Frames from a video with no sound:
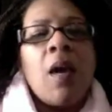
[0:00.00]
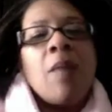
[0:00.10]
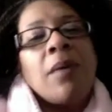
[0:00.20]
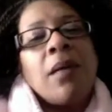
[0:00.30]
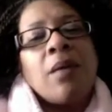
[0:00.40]

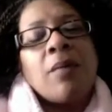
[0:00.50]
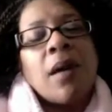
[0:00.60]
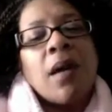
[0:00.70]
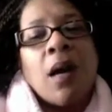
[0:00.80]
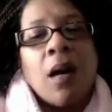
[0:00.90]
But
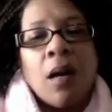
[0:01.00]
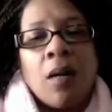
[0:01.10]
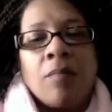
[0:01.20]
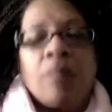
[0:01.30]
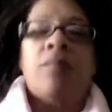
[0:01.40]
anyway,
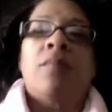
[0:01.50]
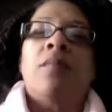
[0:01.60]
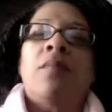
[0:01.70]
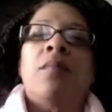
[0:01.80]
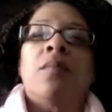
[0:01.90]
um,
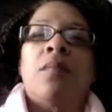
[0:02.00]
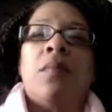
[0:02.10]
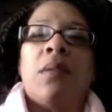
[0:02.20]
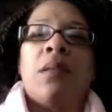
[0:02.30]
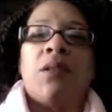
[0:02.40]

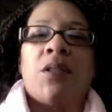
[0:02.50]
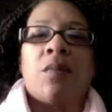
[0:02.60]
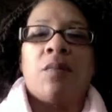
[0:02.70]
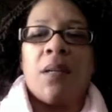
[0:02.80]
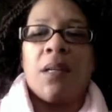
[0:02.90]
just
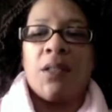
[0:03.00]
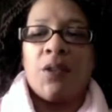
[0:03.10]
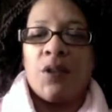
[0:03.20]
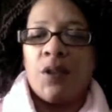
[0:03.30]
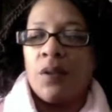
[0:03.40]
wanted
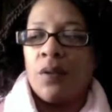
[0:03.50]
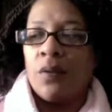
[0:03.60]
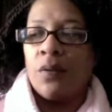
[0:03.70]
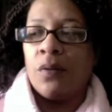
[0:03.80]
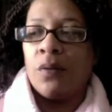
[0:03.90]

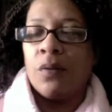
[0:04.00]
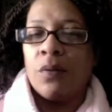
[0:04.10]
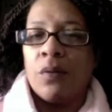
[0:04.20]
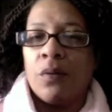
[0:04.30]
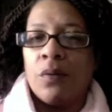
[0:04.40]

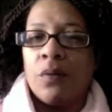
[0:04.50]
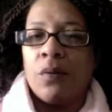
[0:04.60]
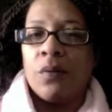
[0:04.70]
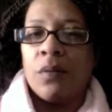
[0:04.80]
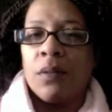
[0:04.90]
to
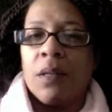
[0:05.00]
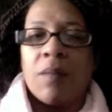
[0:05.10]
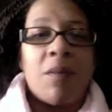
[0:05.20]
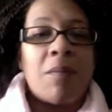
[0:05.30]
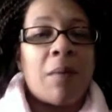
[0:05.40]

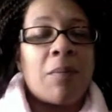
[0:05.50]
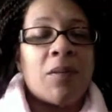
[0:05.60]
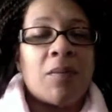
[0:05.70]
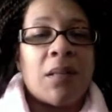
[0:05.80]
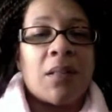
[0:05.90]
give you my
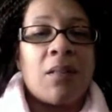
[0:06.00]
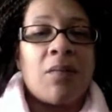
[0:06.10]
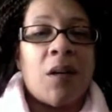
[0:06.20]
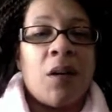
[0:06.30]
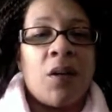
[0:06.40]
perspective
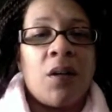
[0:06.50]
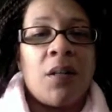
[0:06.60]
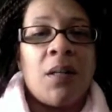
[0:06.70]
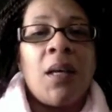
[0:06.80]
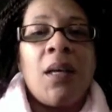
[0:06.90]
on